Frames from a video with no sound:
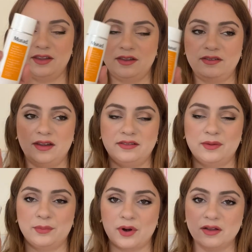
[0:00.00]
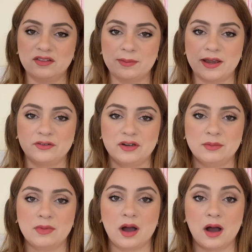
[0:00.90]
This is a broad
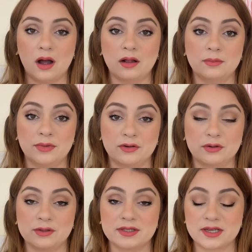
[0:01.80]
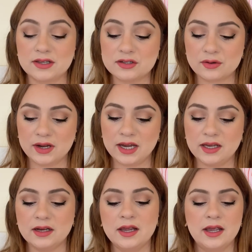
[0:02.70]
spectrum all mineral
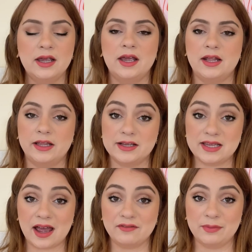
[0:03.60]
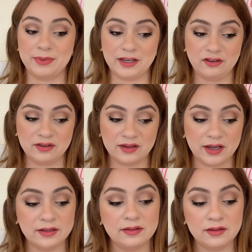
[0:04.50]
sunscreen. It does have a peachy
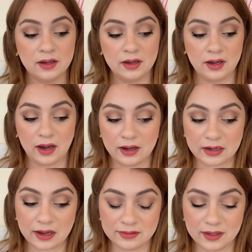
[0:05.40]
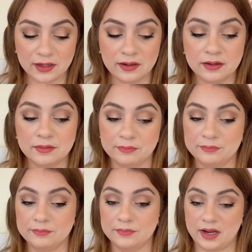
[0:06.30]
tint and I think
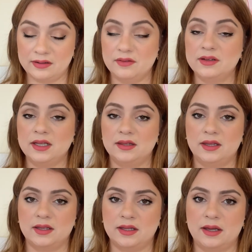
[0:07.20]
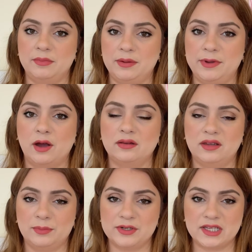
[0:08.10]
I definitely think that maybe on
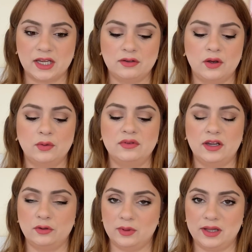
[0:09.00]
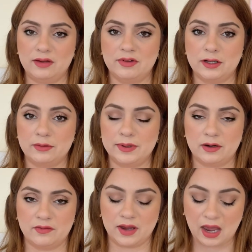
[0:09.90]
deeper skin tones it will leave a little bit
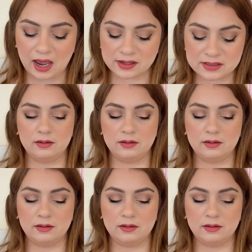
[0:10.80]
of a cast.